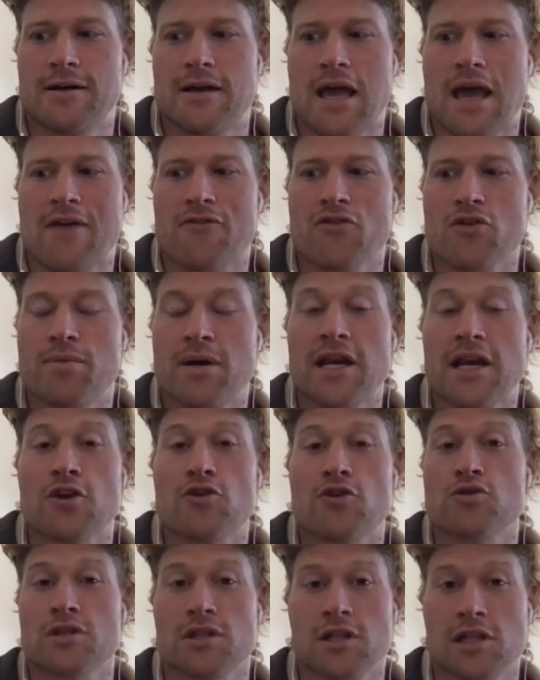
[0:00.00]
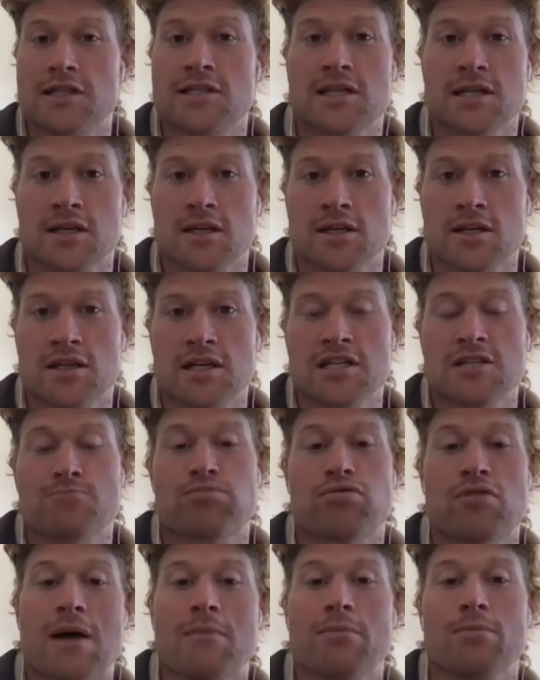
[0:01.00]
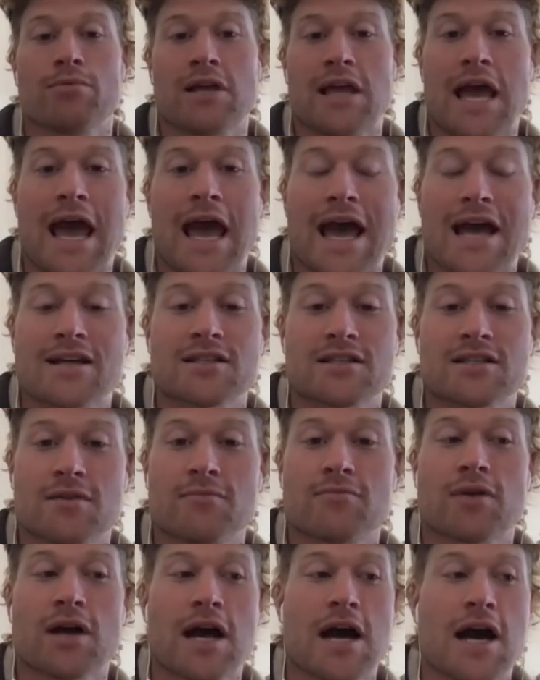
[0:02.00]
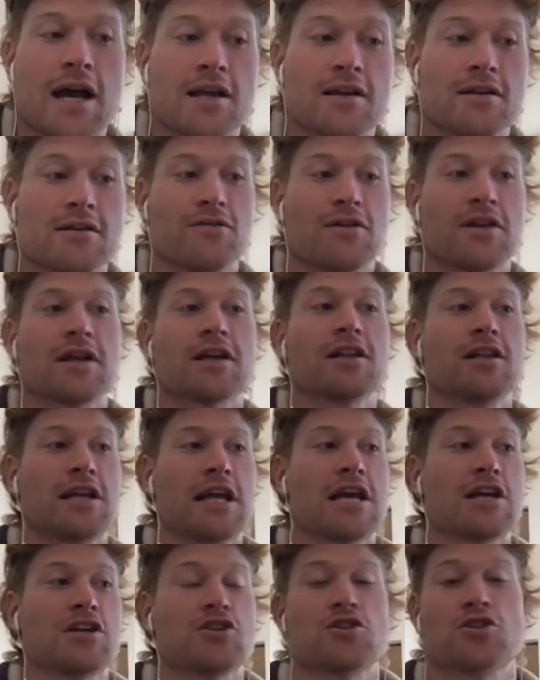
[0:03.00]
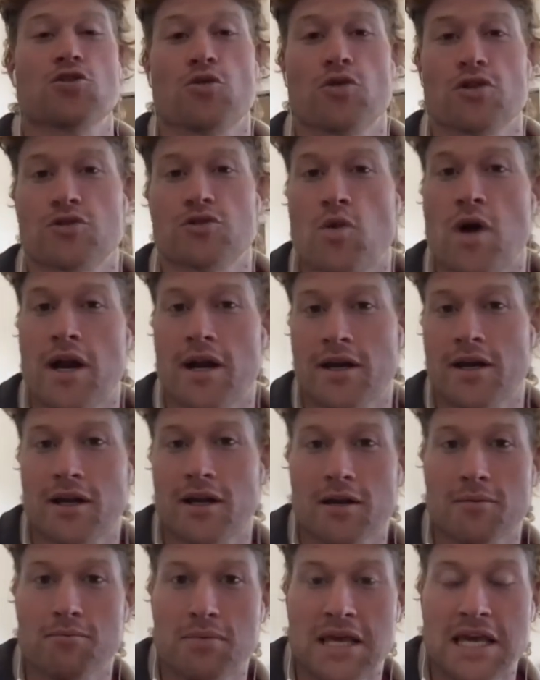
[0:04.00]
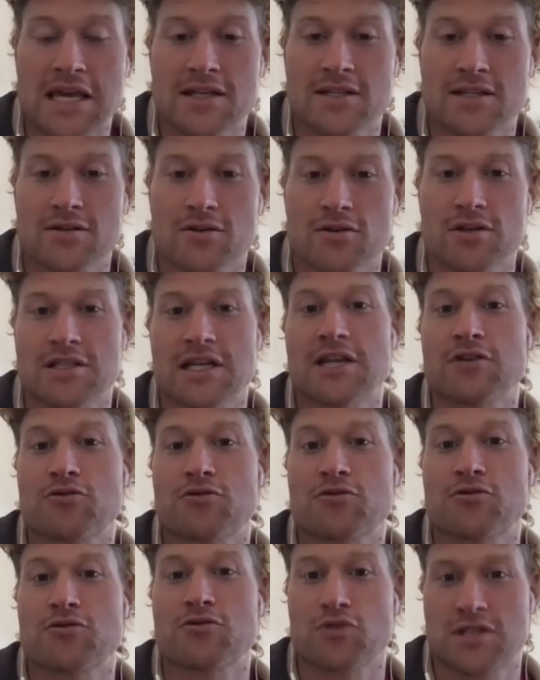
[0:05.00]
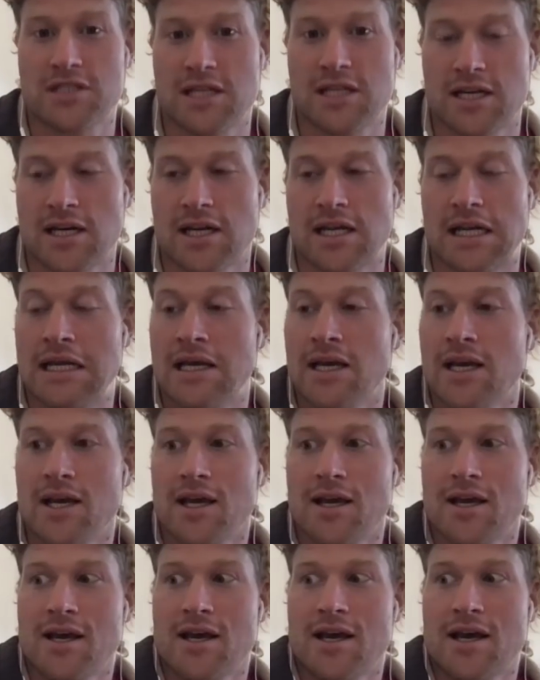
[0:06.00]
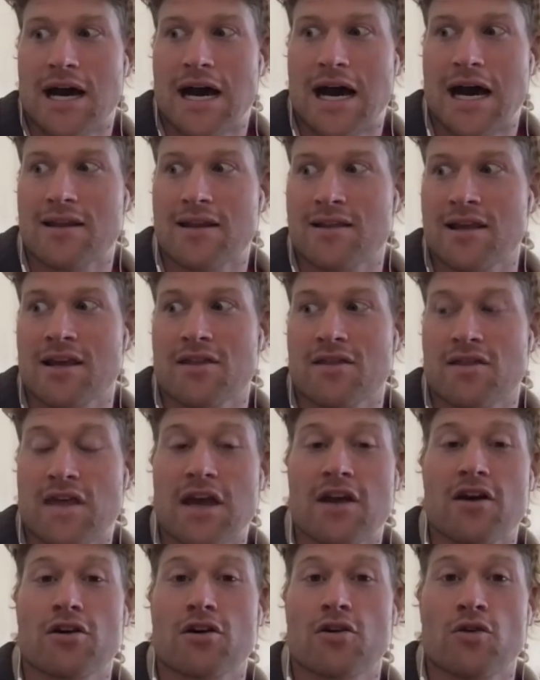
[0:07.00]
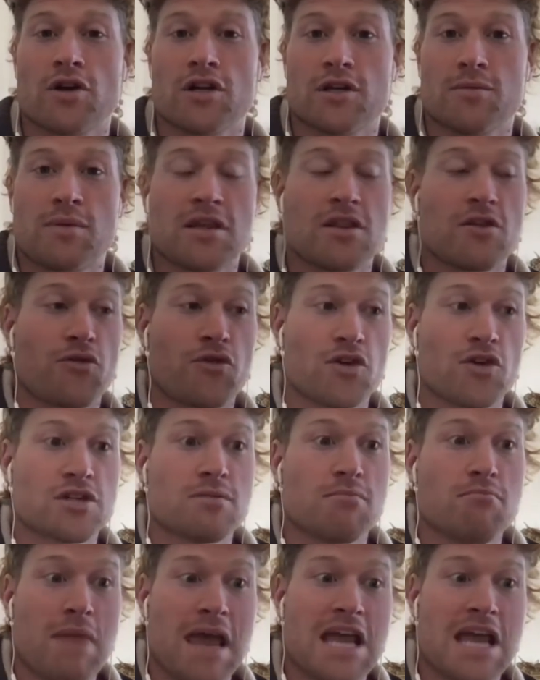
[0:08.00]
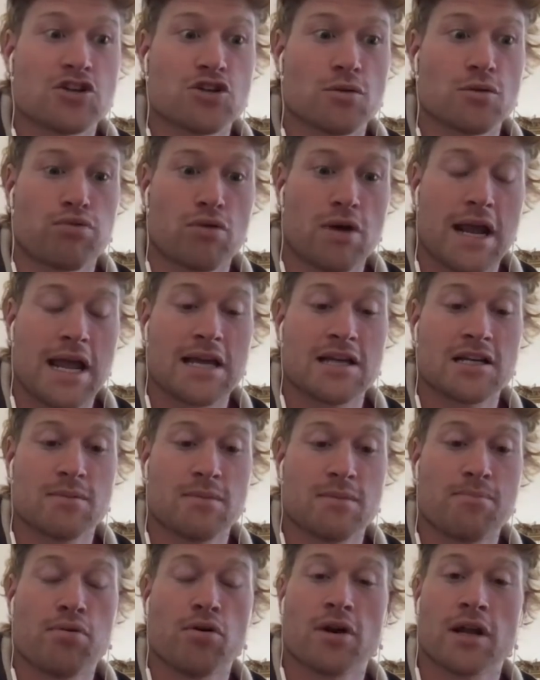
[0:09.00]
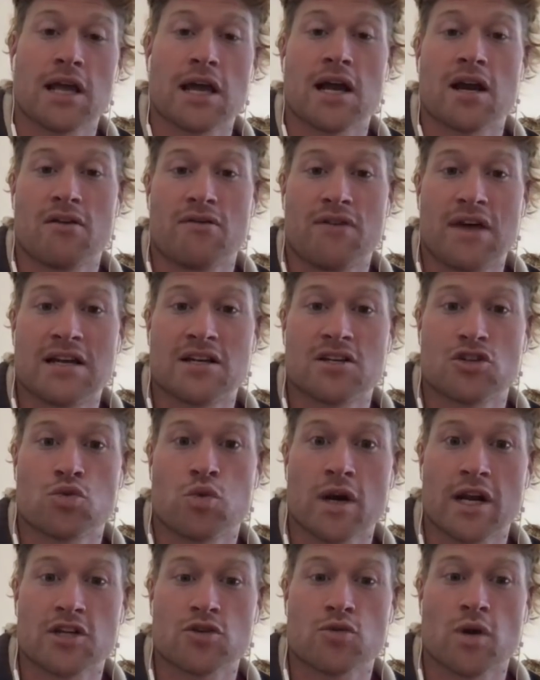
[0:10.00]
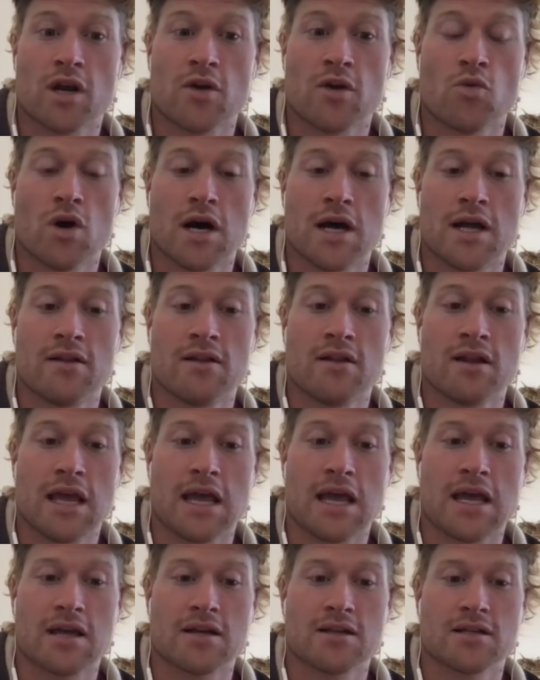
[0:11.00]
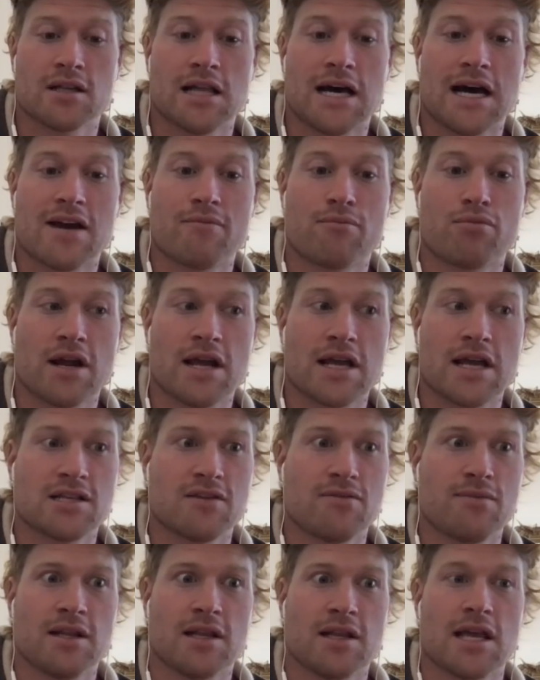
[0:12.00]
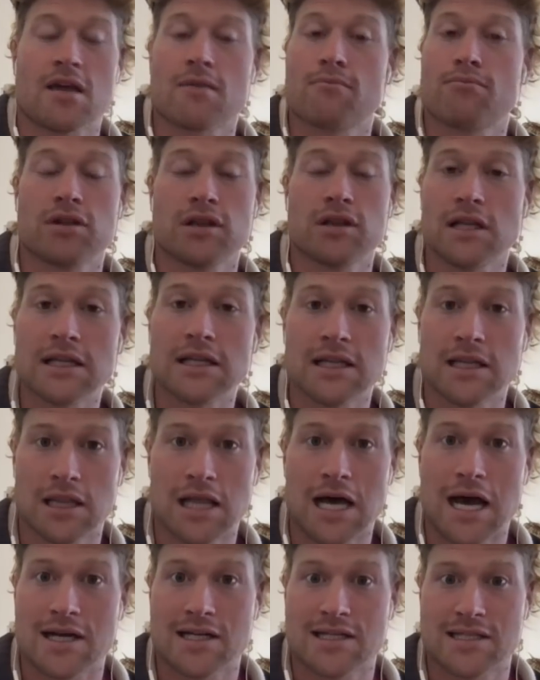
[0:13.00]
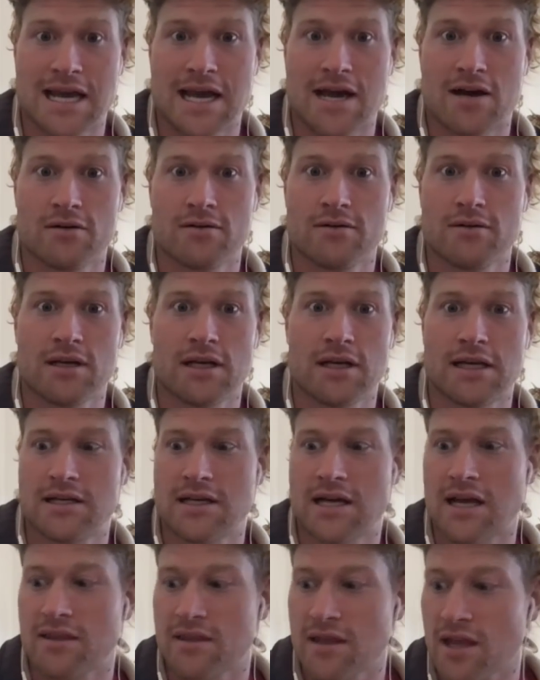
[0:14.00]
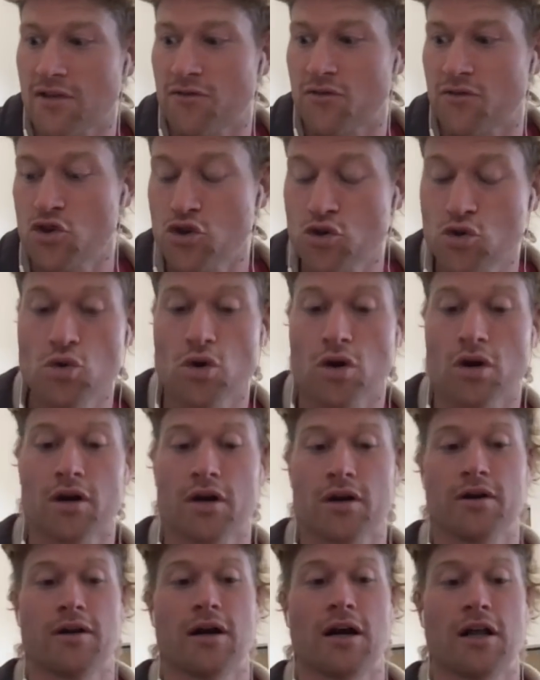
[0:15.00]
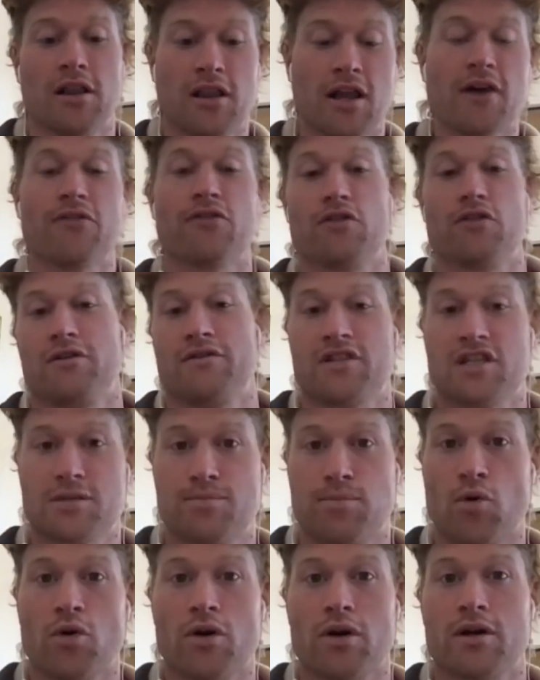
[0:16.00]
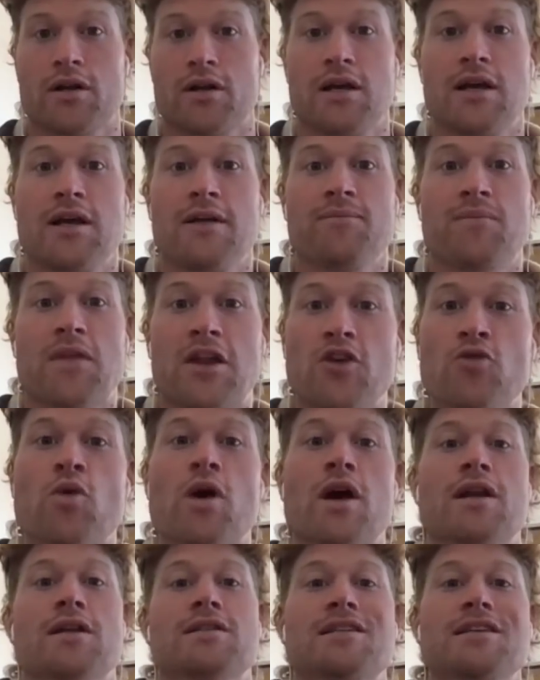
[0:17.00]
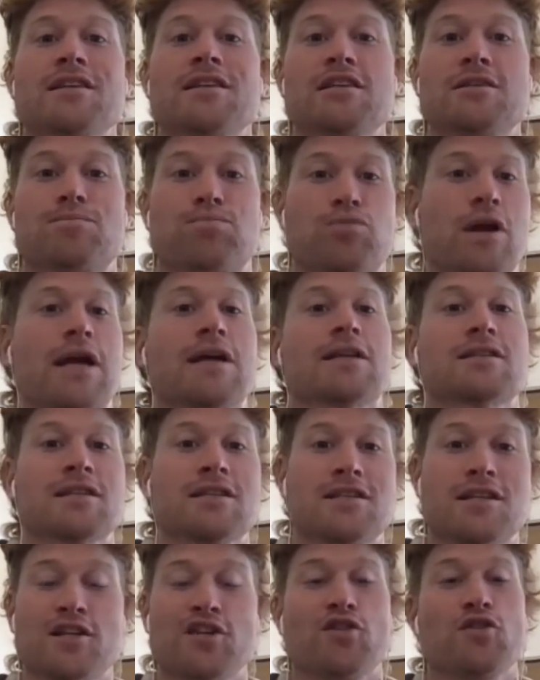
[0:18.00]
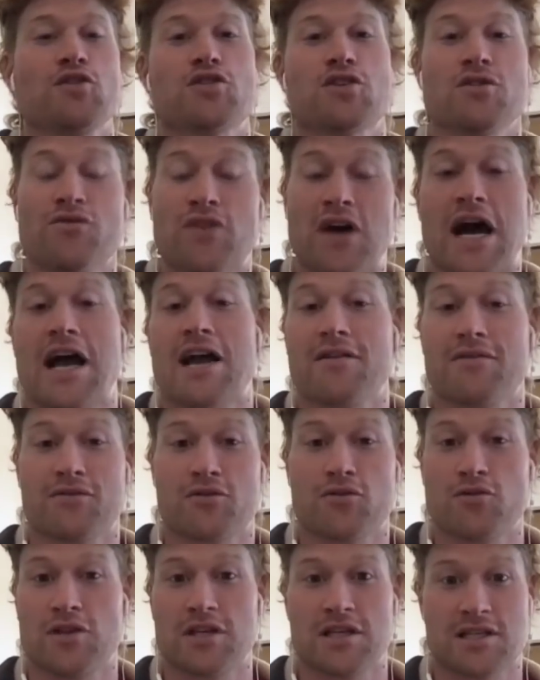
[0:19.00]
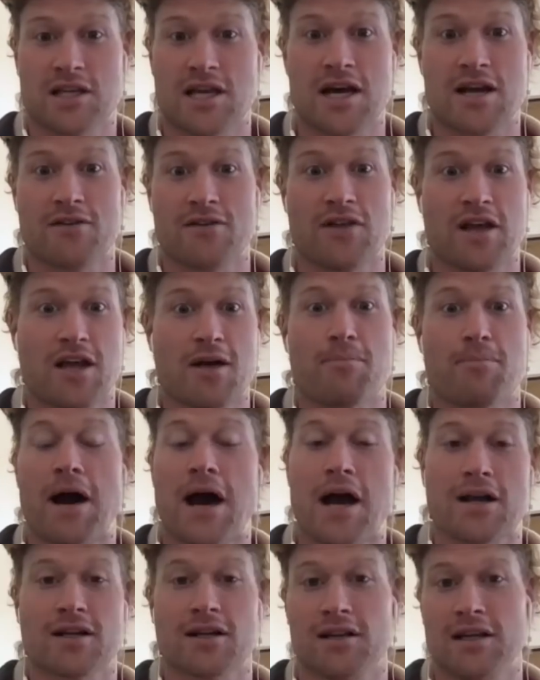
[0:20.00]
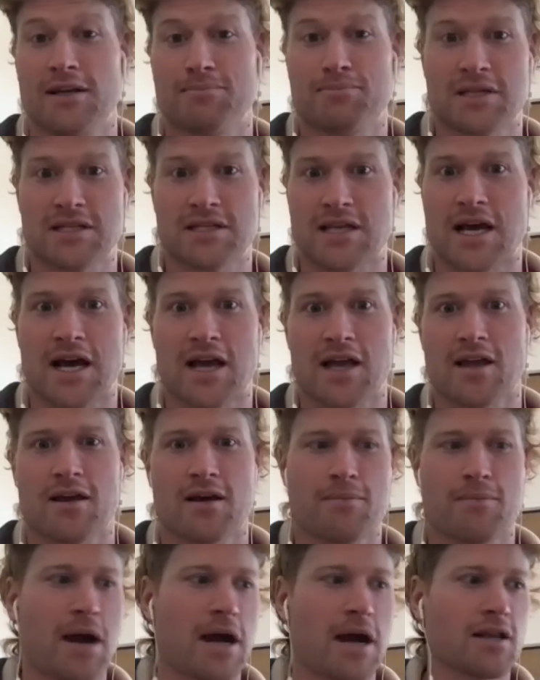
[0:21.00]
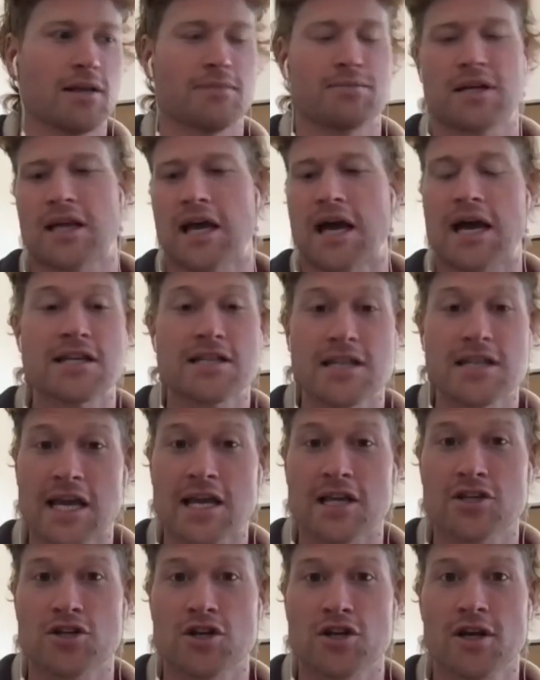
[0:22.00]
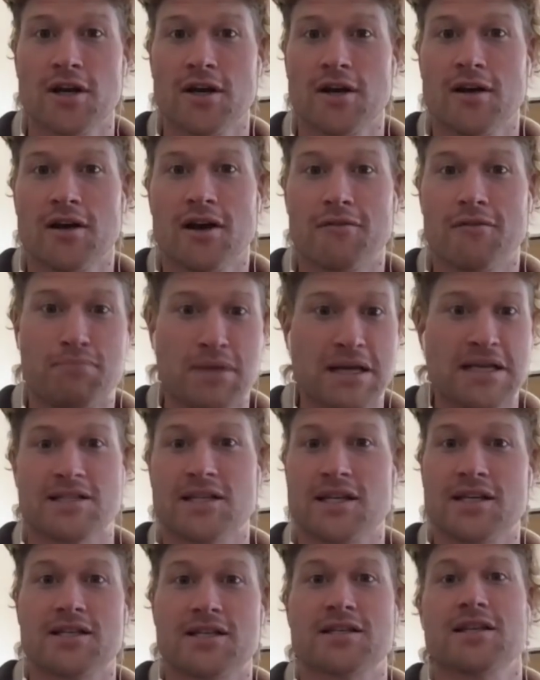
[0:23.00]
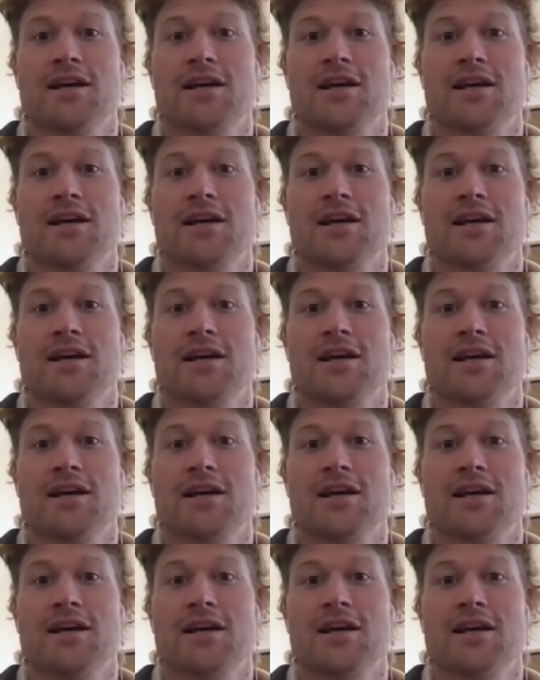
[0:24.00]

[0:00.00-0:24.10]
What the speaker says: everybody who's listening to this probably has some kind of inclination towards wanting to compete or is interested in it. I think they're going to be the first major brand to be putting on an event in 2021. And a lot of brands have been like completely locked down. And I think if you are a lover of sport and you want to see these brands continue to survive through this kind of like apocalyptic ice age of business,